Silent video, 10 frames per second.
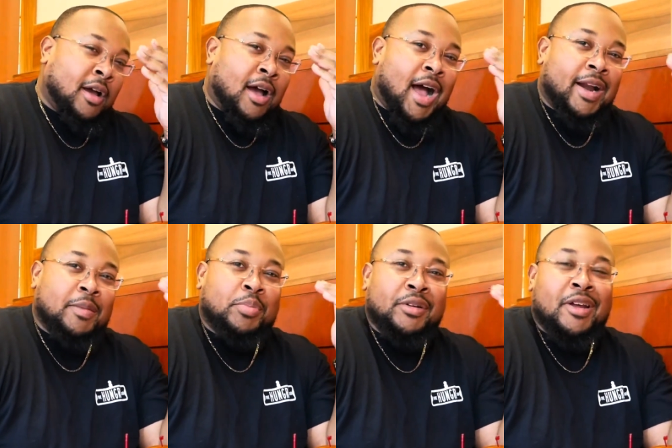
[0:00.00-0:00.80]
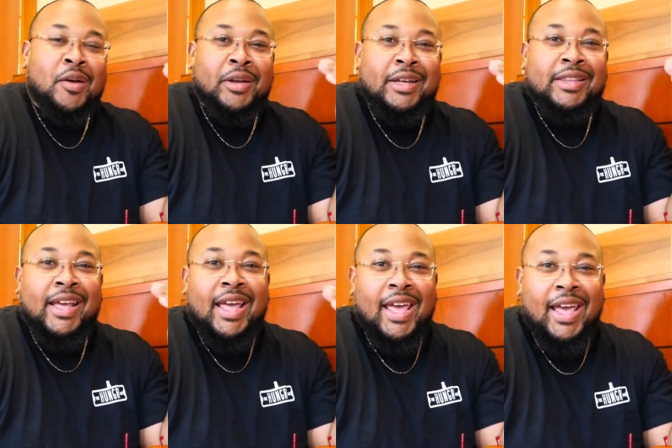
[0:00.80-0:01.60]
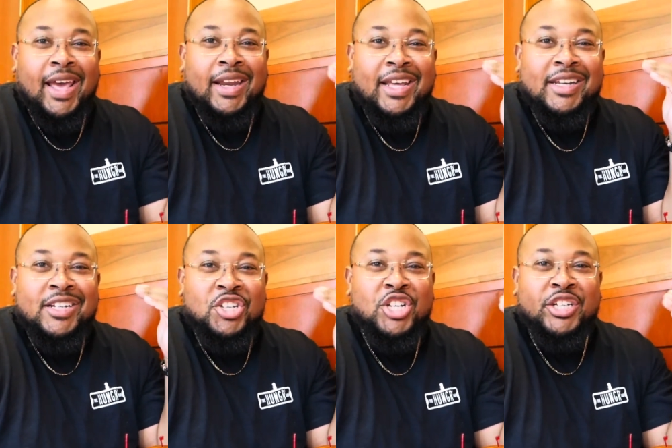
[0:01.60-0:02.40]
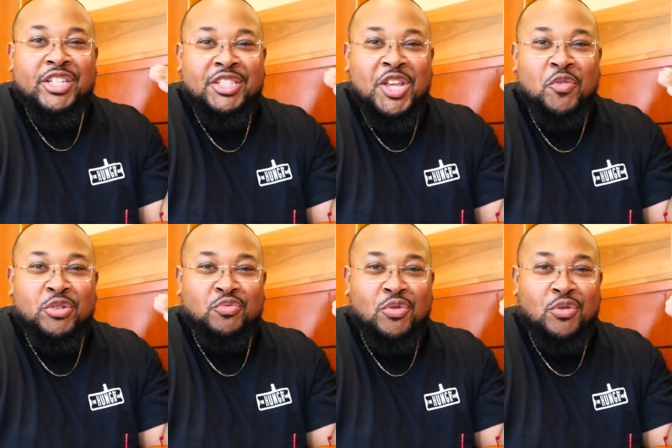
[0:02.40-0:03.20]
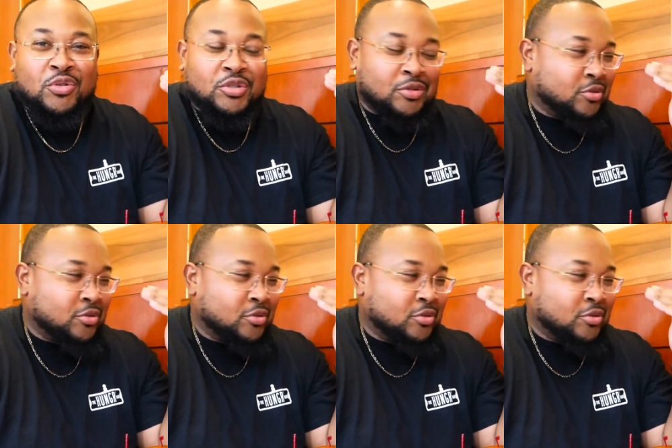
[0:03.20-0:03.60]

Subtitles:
how did Panera get their hand in the chicken sandwich wars?